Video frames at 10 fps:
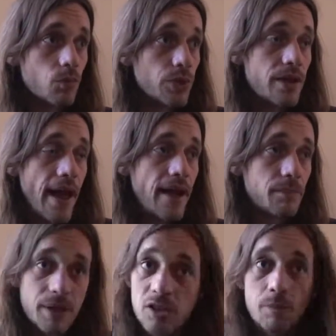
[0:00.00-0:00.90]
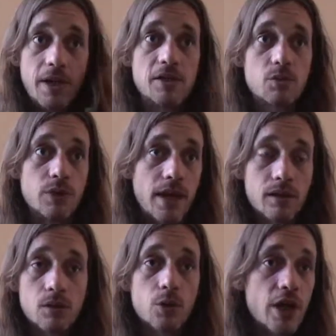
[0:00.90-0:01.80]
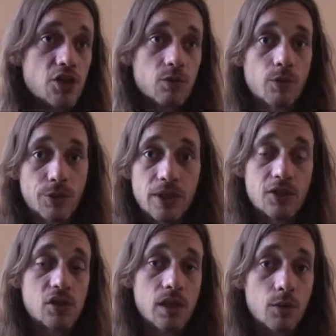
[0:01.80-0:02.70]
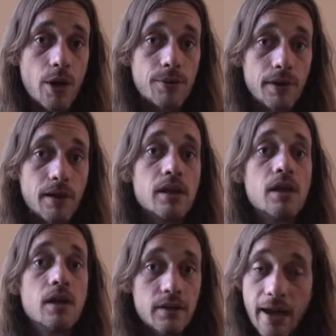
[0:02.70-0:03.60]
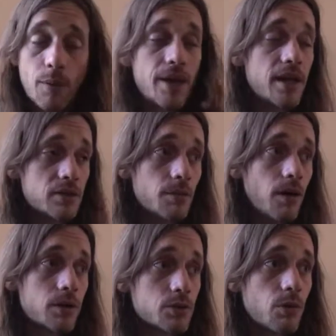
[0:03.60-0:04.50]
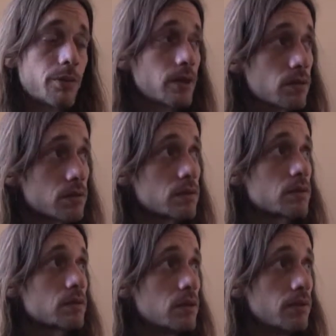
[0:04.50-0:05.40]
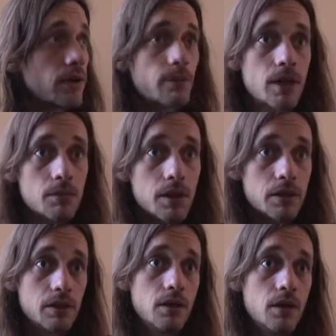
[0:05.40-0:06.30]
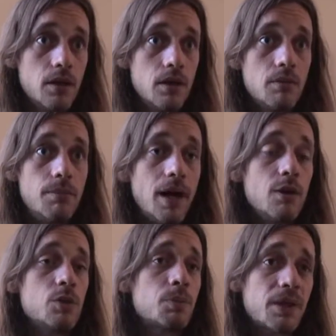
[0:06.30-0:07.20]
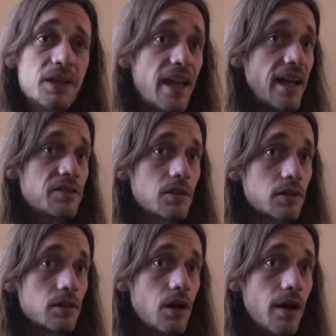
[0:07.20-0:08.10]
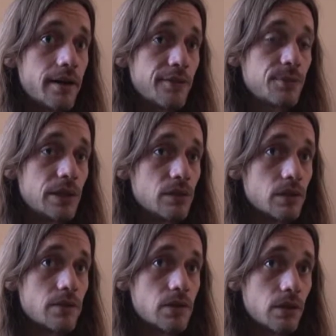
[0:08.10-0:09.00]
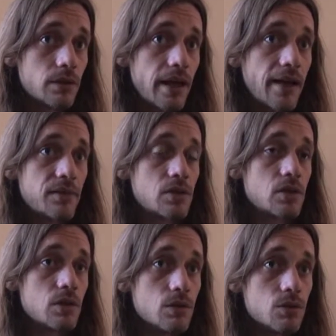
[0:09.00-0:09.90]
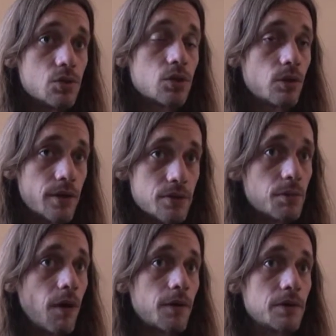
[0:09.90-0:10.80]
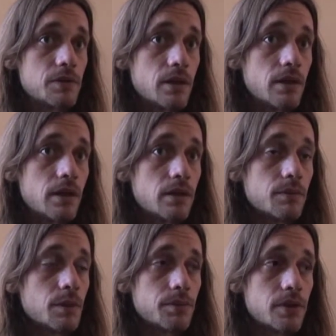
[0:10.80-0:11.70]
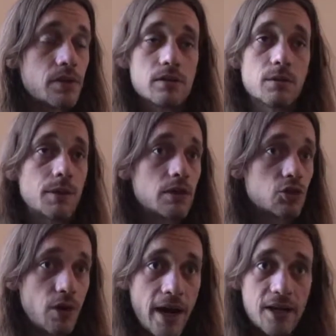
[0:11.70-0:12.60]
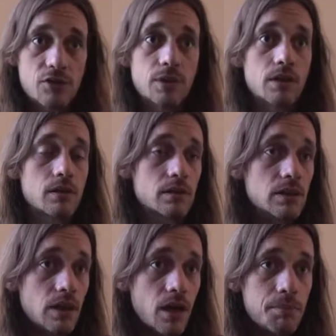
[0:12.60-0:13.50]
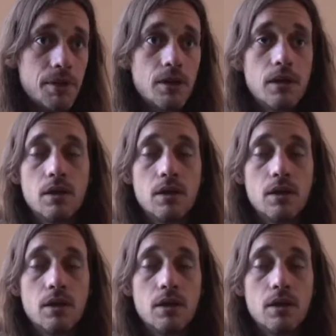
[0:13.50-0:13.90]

We had a big space. We had a location where we could actually get away with that. Yeah, we had some parties where we earned a fair amount of money. But it was pretty taxing on everybody who lives there to have these huge, crazy parties that the place ends up getting trashed. We got to clean it up.